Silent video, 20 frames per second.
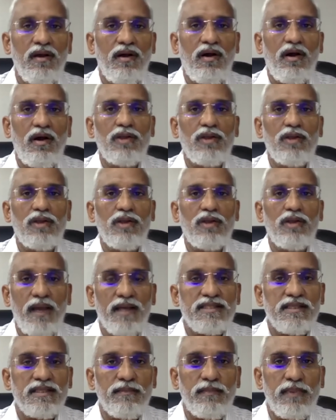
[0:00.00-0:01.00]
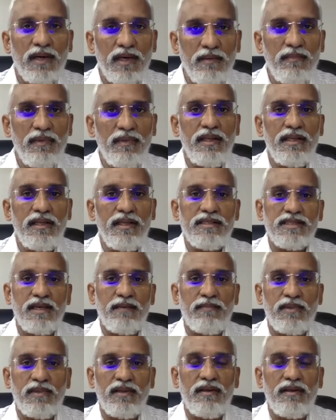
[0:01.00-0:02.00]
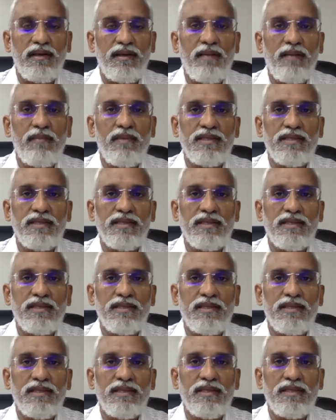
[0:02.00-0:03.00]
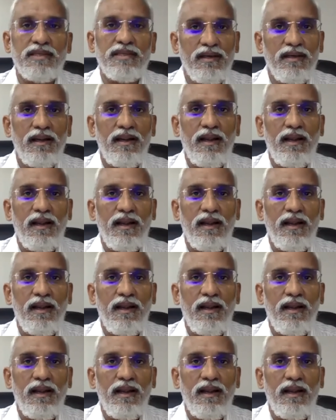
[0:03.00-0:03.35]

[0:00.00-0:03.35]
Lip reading: also has a preliminary chapter, namely chapter 1,